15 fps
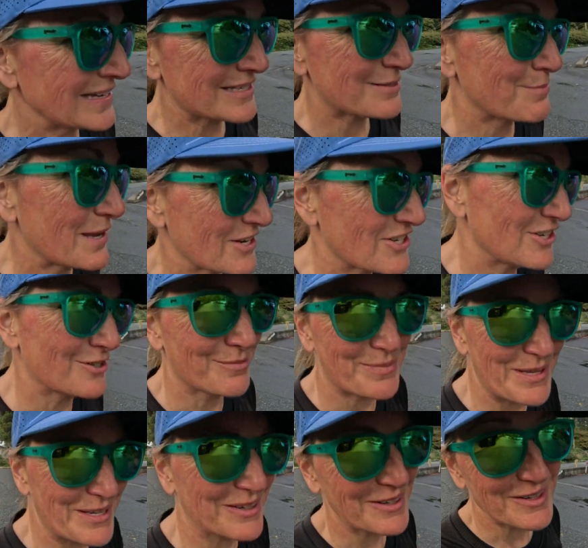smashing out
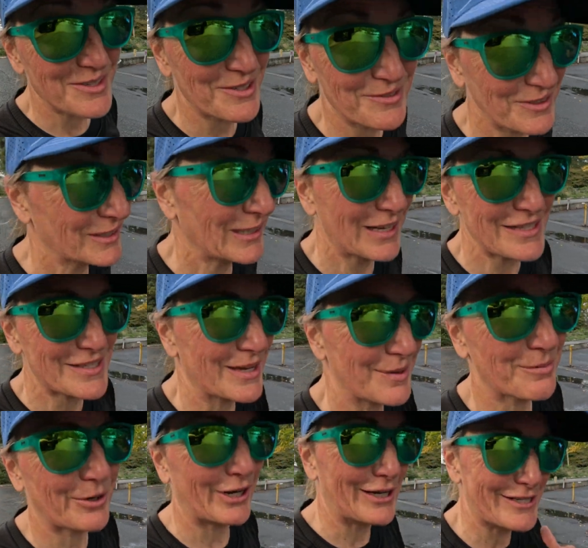PRs over the
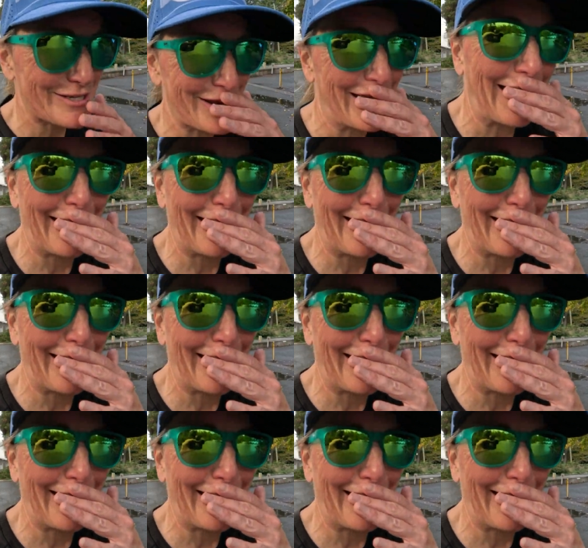Lionsgate Bridge.